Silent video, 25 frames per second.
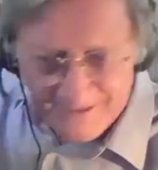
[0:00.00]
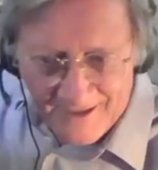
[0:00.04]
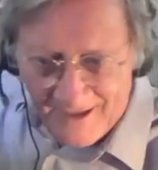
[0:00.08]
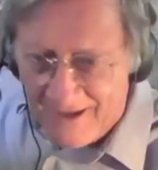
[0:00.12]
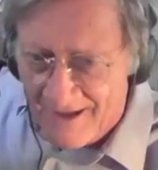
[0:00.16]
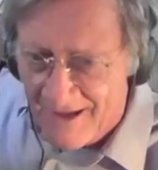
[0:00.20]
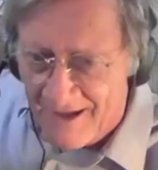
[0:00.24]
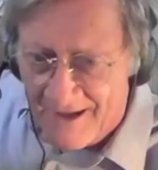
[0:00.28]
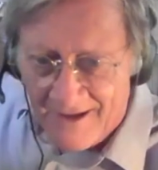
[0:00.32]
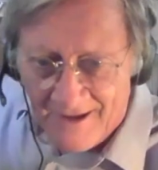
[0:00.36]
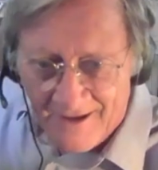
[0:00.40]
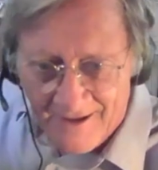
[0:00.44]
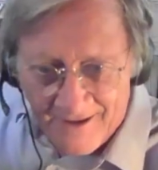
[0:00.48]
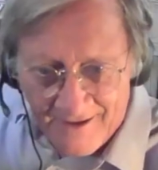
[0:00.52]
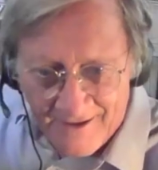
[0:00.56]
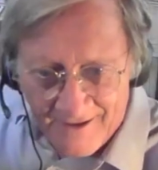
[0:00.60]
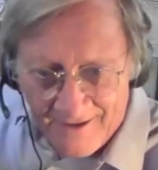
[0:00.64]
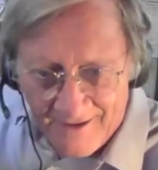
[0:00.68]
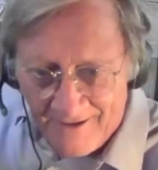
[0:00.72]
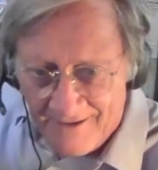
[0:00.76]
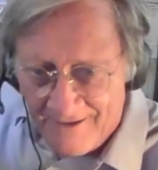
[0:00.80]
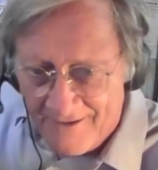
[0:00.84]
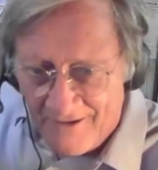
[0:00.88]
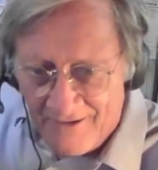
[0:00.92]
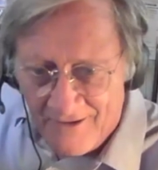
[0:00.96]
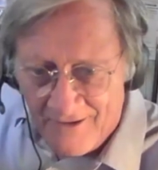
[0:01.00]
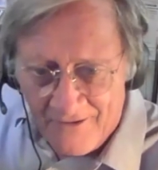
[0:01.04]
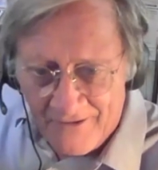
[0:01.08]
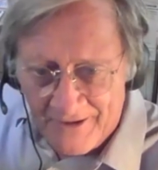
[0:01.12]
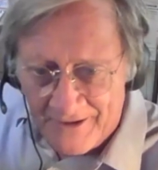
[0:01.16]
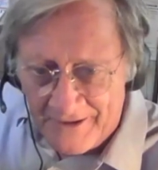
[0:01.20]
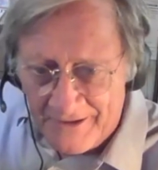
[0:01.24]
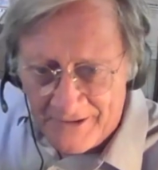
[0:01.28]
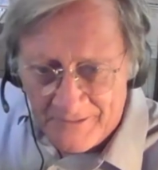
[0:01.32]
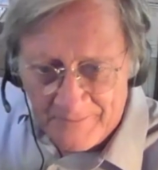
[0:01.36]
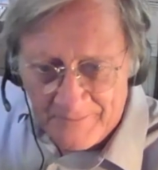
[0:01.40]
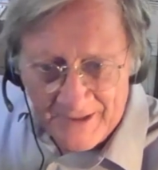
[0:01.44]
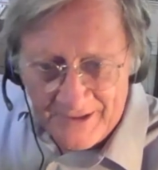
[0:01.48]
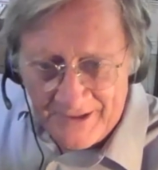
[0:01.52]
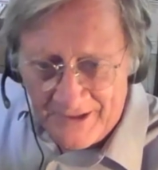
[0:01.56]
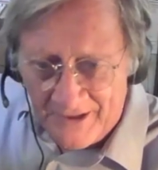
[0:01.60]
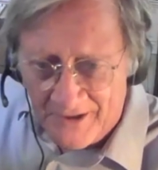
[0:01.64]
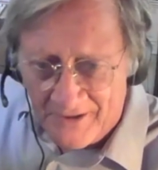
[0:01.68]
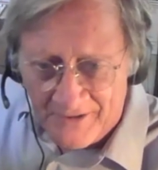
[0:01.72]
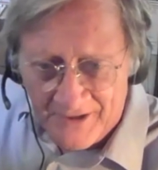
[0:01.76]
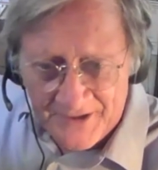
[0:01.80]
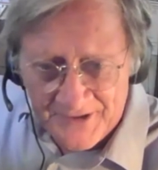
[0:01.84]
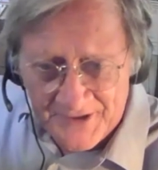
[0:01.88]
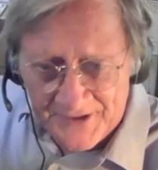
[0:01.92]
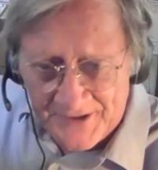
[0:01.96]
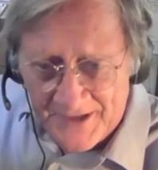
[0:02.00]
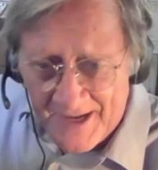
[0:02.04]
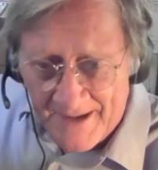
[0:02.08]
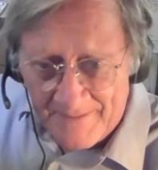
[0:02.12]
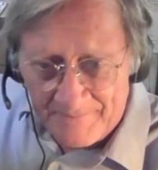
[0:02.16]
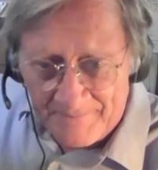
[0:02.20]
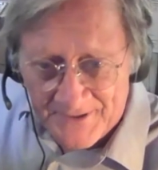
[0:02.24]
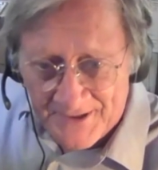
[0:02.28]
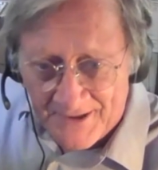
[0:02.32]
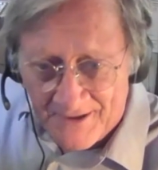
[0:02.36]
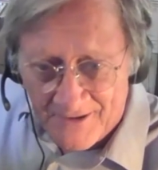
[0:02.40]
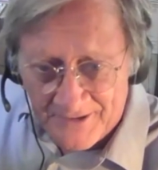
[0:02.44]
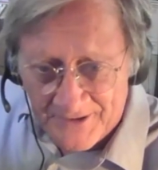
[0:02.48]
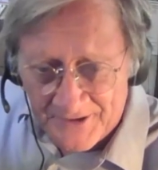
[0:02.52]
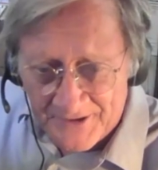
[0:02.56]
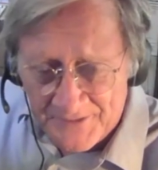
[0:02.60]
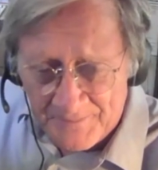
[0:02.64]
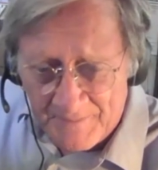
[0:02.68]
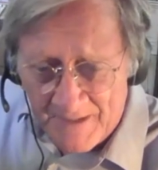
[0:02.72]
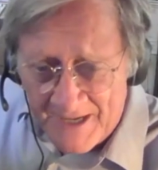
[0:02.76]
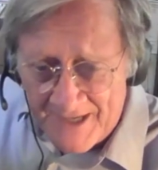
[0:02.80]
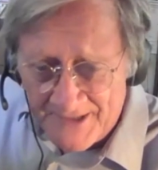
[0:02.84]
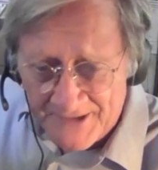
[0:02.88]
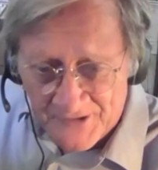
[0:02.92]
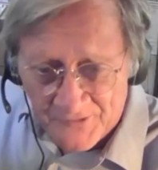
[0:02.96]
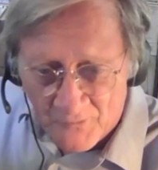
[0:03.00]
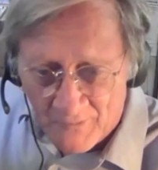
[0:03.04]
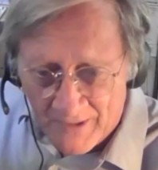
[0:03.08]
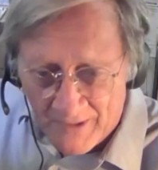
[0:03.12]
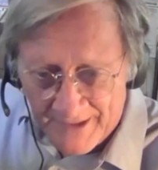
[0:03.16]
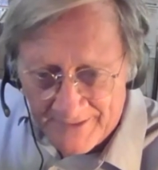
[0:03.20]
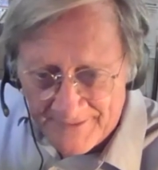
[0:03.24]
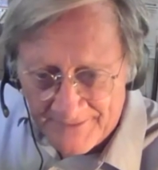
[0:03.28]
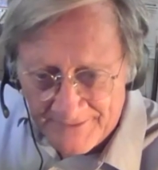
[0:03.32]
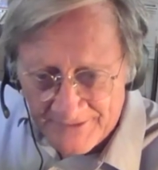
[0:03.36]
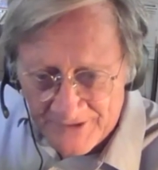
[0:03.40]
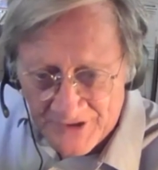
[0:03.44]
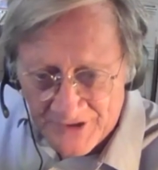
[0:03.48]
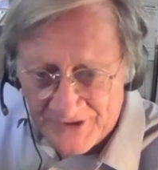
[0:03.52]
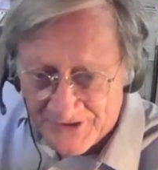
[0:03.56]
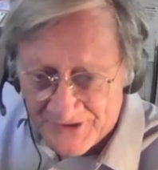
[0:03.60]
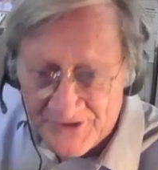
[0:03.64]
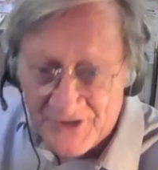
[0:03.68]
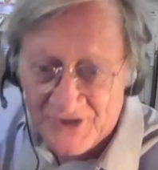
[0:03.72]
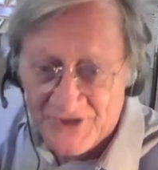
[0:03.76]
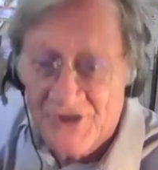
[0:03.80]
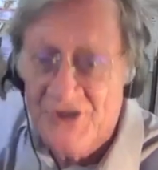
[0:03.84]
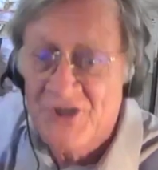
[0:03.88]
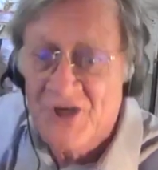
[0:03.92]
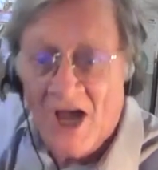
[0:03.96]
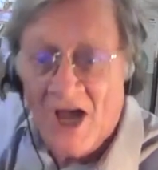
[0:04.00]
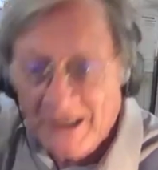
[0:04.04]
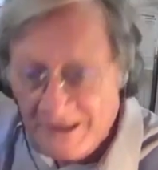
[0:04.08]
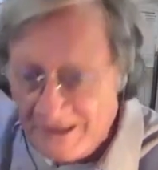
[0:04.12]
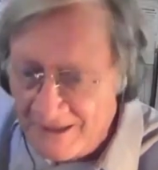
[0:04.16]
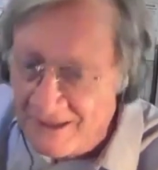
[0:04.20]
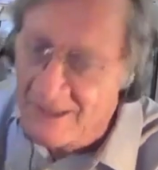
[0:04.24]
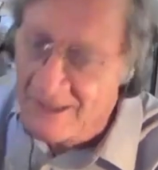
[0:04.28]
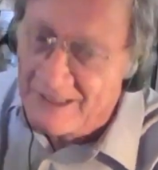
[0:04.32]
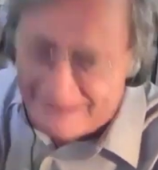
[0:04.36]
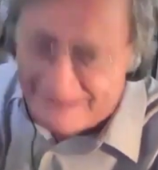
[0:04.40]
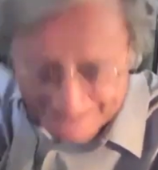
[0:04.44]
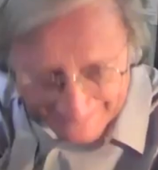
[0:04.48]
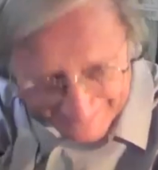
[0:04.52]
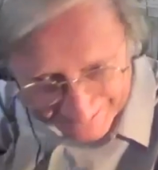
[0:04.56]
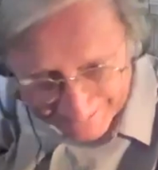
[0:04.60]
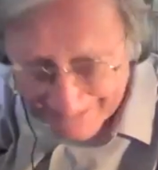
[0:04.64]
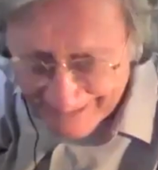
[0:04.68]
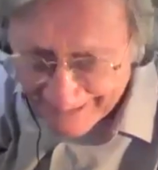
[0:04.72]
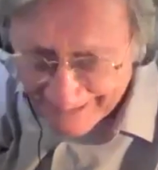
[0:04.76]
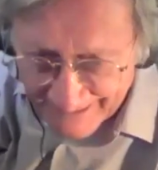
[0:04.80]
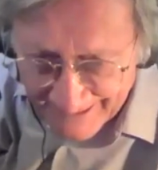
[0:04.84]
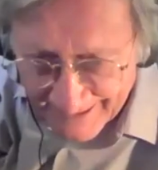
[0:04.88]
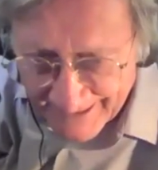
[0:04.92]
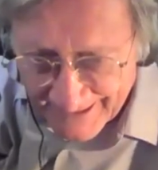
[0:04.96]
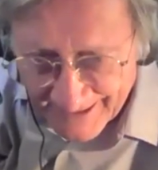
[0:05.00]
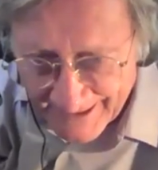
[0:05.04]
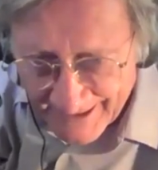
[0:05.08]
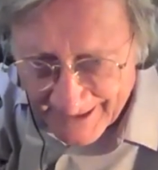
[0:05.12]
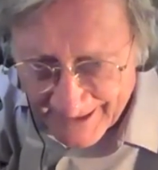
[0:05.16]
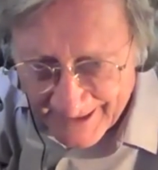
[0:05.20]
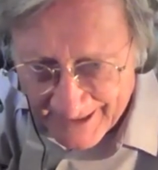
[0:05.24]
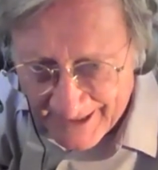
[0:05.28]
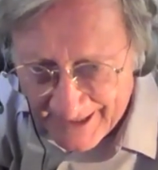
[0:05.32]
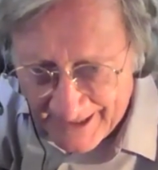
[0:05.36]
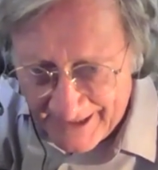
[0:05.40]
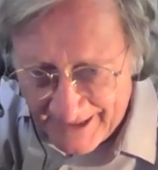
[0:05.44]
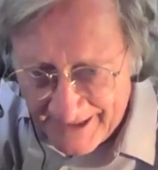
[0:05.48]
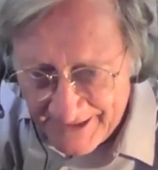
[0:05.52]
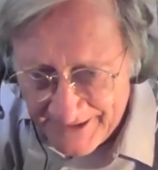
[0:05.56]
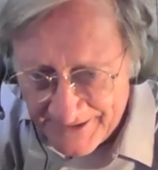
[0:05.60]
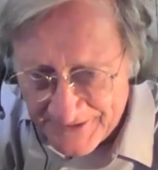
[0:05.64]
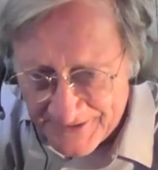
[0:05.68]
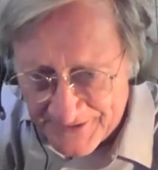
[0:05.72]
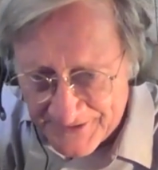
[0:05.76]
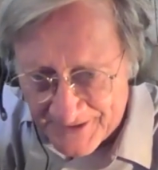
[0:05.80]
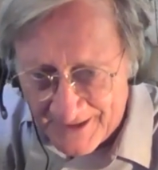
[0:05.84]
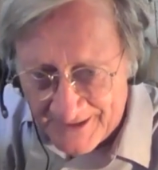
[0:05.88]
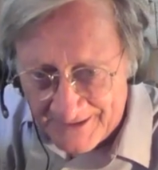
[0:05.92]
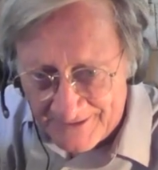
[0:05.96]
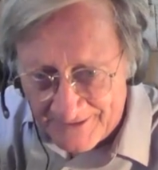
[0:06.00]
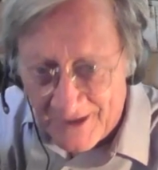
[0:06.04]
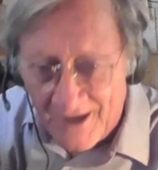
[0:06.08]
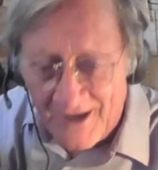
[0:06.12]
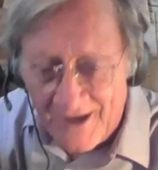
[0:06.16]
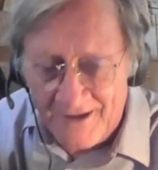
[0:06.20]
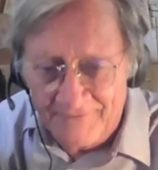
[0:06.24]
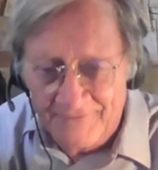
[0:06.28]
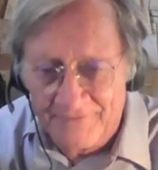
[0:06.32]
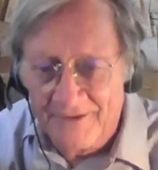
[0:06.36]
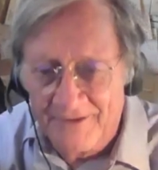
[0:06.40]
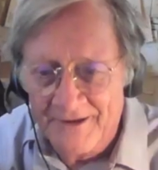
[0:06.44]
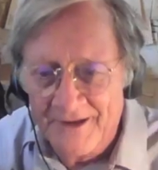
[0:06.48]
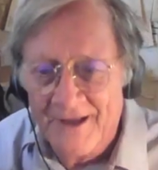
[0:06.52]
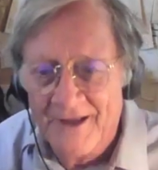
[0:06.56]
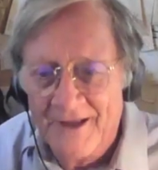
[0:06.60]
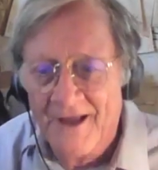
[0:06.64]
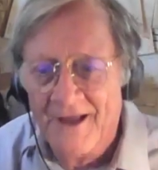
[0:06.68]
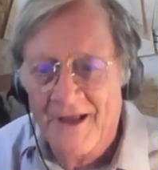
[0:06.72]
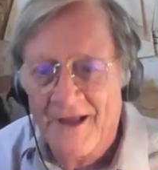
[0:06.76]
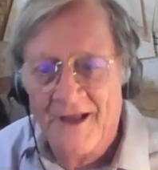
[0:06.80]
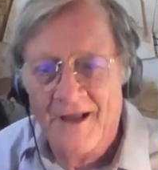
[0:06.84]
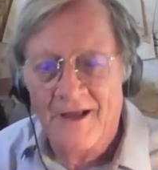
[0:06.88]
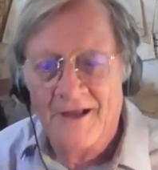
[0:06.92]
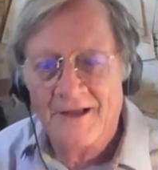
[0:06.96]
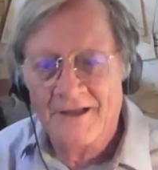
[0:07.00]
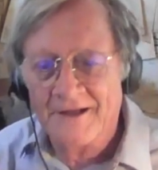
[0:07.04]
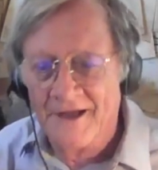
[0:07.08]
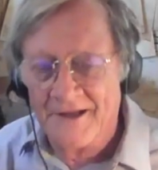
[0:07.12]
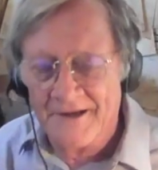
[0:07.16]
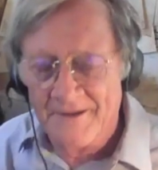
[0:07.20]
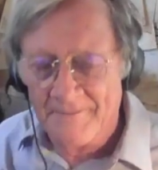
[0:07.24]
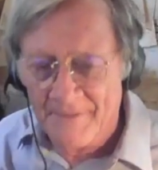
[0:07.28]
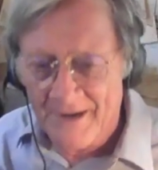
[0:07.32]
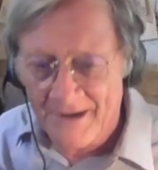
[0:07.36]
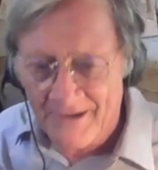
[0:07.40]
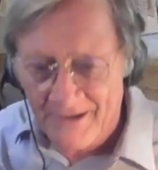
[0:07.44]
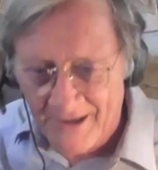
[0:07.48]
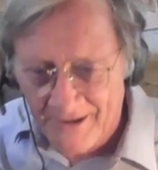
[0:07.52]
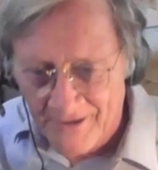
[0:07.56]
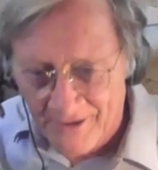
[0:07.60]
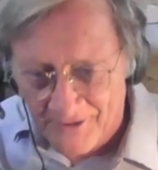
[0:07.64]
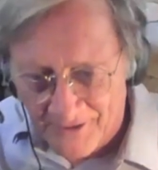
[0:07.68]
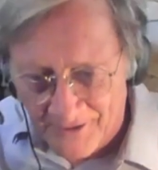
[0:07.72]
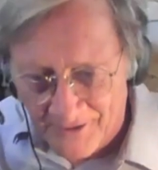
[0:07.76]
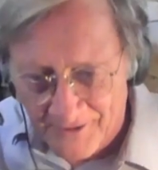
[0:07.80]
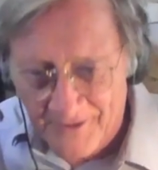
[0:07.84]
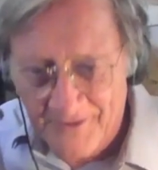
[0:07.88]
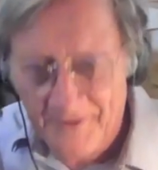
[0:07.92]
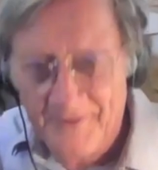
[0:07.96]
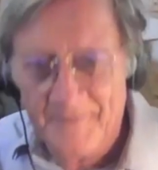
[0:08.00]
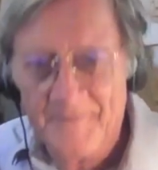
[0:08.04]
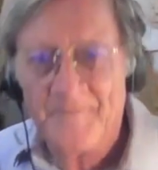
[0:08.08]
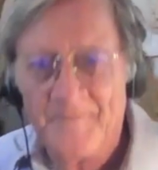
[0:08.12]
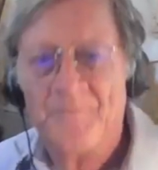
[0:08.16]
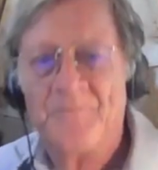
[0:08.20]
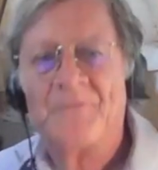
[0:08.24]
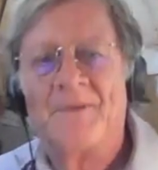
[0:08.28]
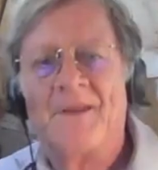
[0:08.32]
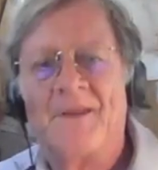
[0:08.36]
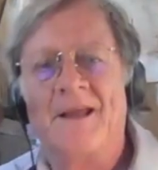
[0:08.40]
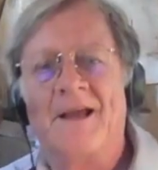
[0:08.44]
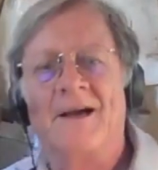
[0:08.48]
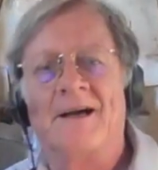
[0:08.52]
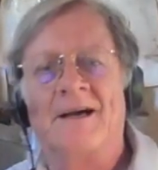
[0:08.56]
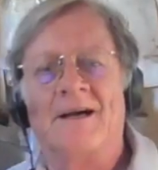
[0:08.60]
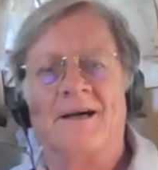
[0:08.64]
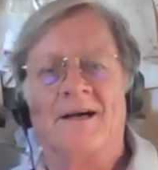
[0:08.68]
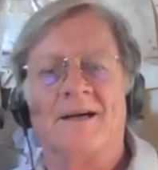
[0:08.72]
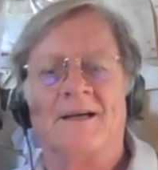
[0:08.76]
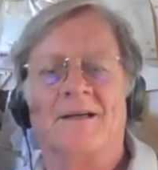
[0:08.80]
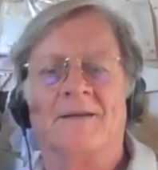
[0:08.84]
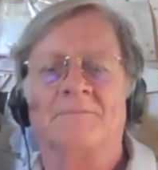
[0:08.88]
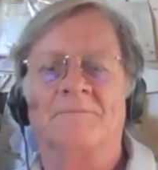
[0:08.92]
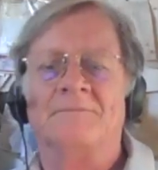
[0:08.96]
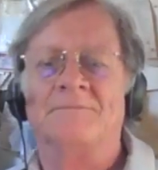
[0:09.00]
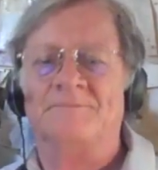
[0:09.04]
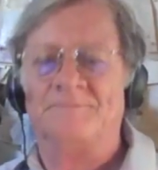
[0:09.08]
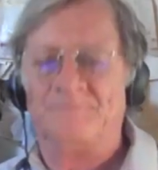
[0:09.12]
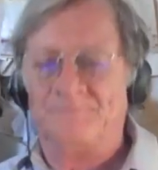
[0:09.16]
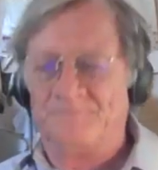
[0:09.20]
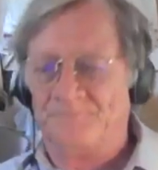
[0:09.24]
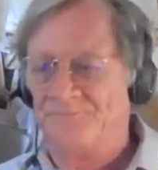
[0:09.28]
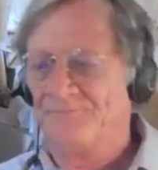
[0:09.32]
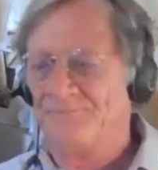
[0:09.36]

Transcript: uh, all intermediary steps are dispensed with. Just suddenly, he's in love, gonna marry her. Um,